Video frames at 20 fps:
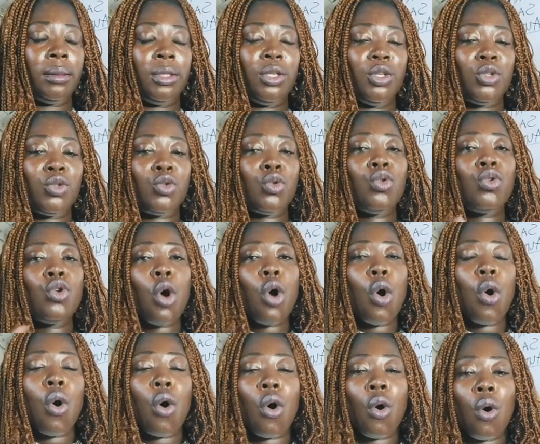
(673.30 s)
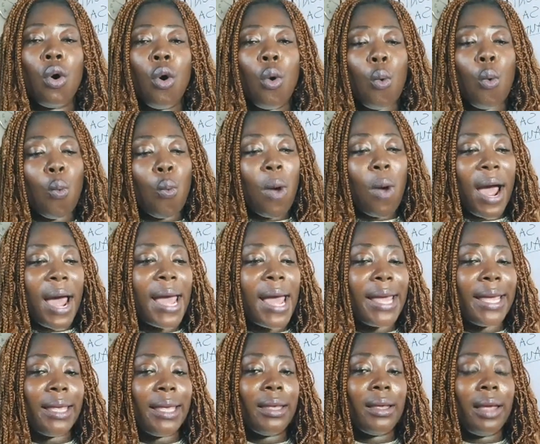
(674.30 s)
to know
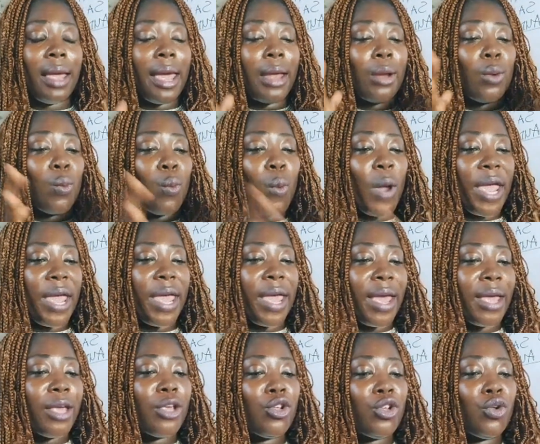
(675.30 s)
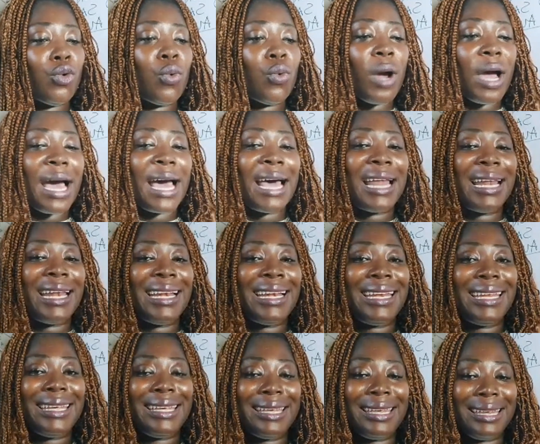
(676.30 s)
why and where you are
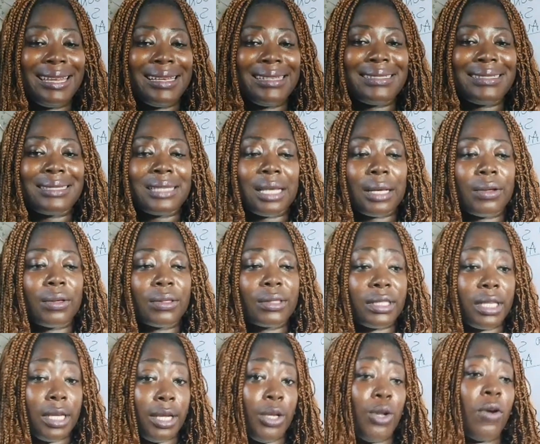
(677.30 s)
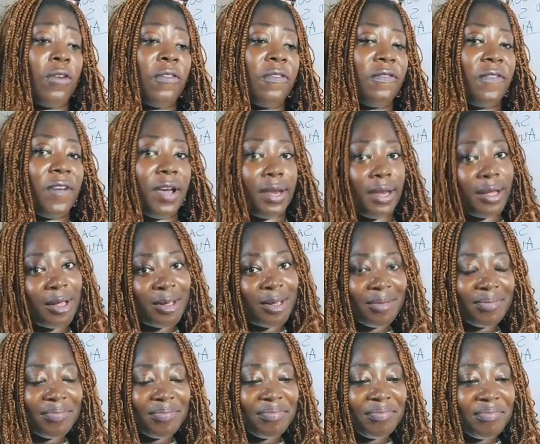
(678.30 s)
leaking sales in your funnel.
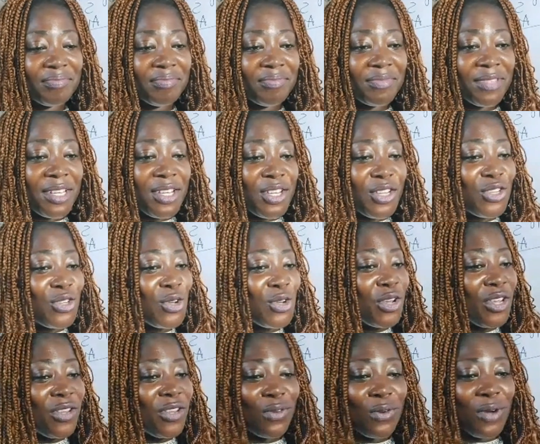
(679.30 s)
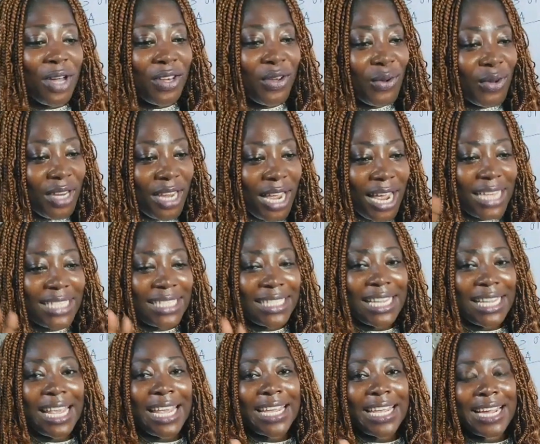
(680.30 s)
So if you are new here,
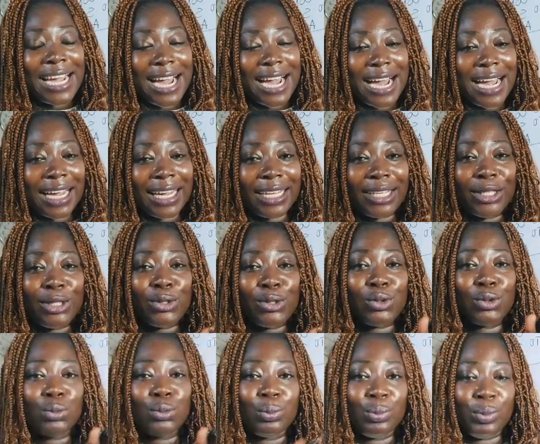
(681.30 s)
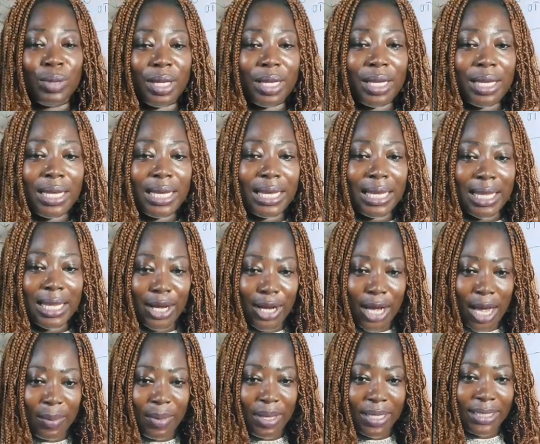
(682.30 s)
say hi to me in the
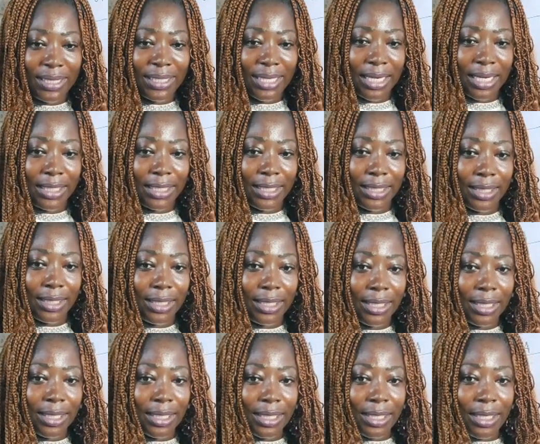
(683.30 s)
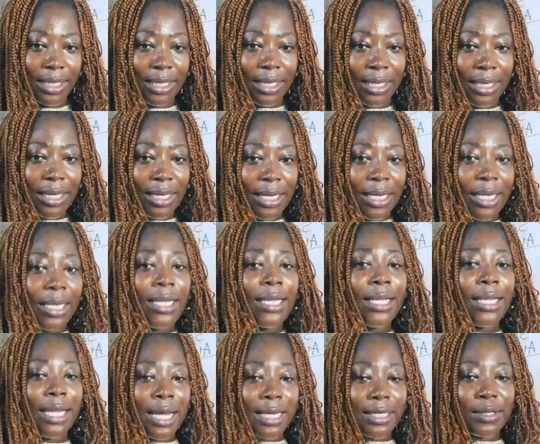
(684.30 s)
comment section.
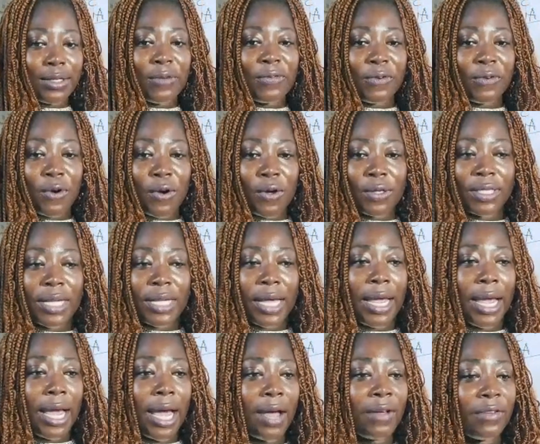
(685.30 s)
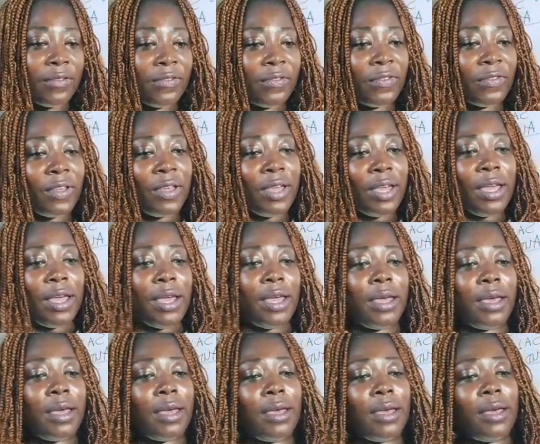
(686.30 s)
Yes, of course, I have
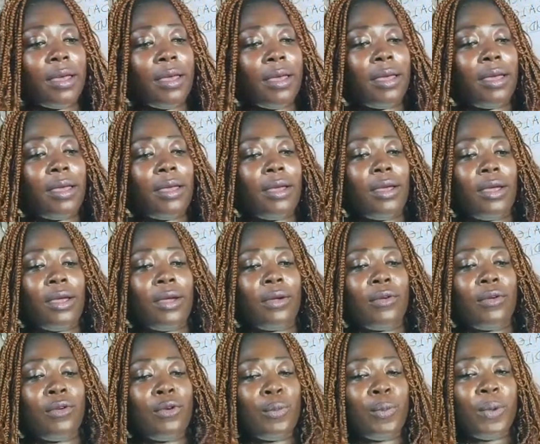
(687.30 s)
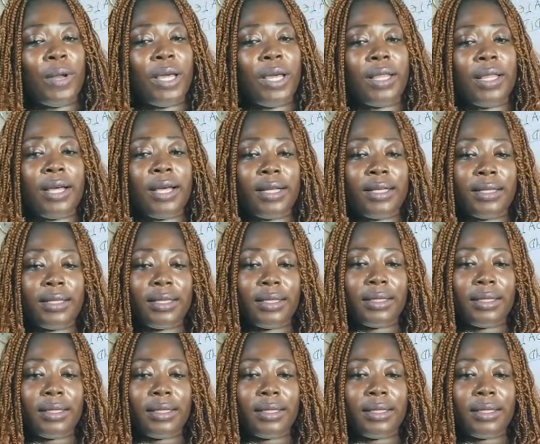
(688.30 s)
a group like that.